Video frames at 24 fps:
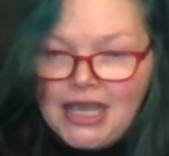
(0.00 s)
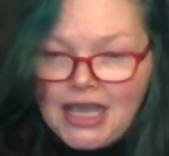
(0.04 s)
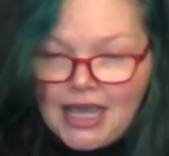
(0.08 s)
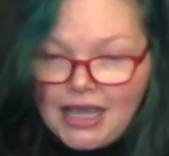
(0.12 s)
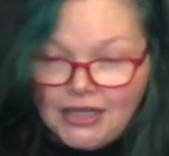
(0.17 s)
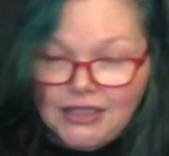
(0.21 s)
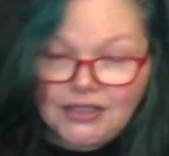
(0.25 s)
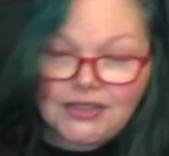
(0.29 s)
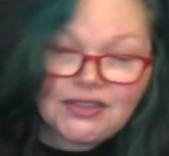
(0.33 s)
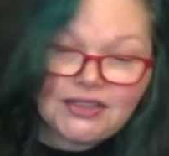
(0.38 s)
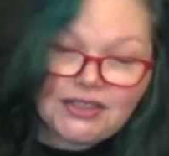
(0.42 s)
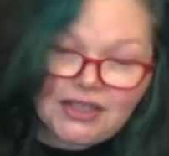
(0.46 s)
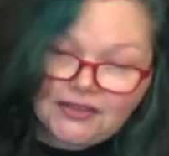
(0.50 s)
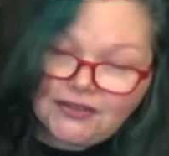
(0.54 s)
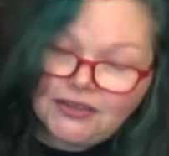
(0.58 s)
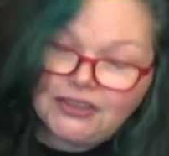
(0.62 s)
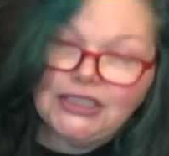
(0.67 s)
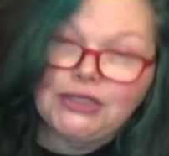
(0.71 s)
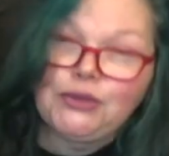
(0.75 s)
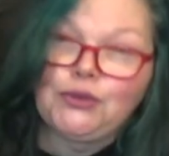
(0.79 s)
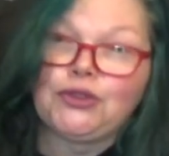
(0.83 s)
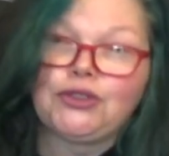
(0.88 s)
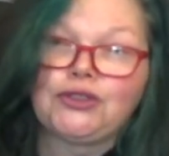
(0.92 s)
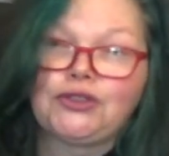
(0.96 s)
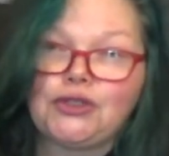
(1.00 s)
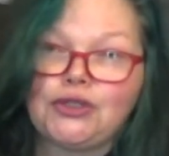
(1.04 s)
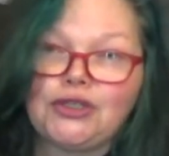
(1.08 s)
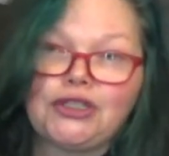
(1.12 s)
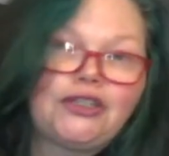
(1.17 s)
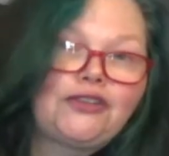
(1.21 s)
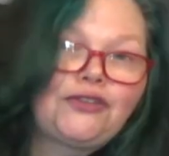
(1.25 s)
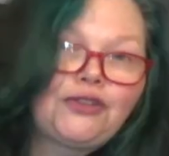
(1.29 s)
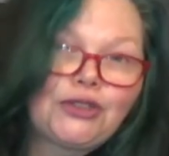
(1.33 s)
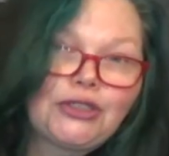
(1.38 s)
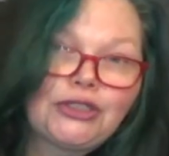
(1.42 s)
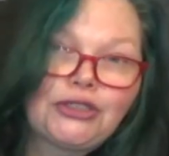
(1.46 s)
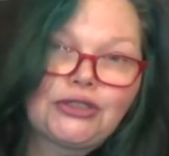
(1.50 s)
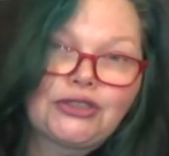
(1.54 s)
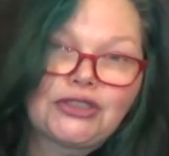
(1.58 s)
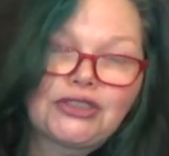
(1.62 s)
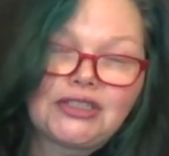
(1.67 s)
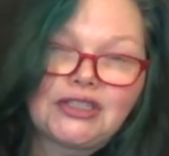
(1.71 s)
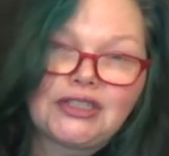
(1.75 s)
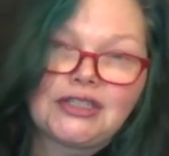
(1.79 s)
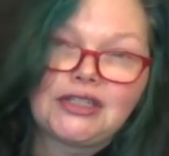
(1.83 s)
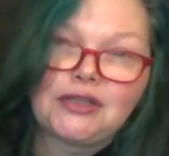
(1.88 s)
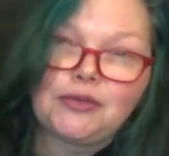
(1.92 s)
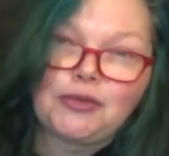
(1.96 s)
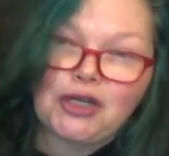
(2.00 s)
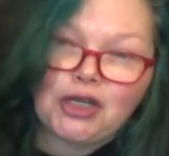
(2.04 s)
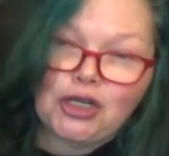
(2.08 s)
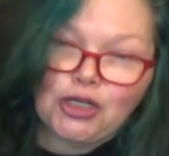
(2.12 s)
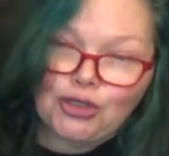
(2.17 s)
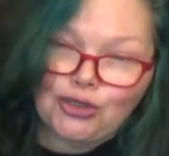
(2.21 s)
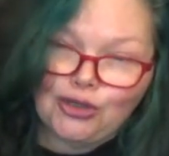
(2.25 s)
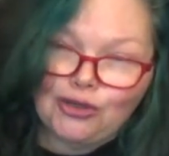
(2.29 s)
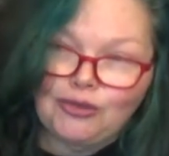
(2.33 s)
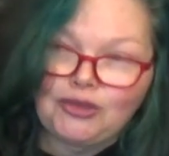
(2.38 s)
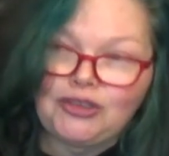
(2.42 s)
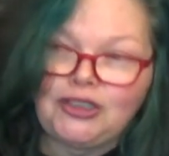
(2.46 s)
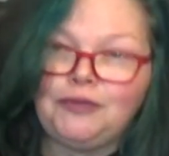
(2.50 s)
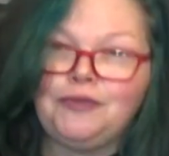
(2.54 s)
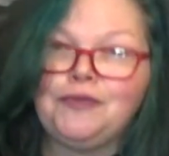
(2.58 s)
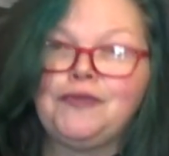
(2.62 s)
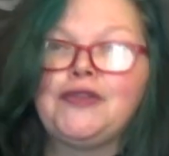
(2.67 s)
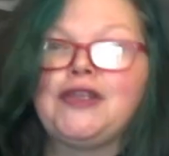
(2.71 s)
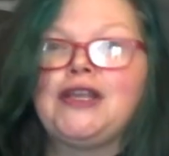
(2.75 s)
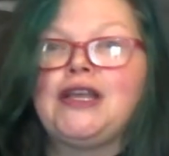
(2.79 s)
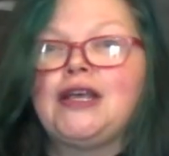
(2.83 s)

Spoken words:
And it's definitely worth doing if you're interested in the paranormal.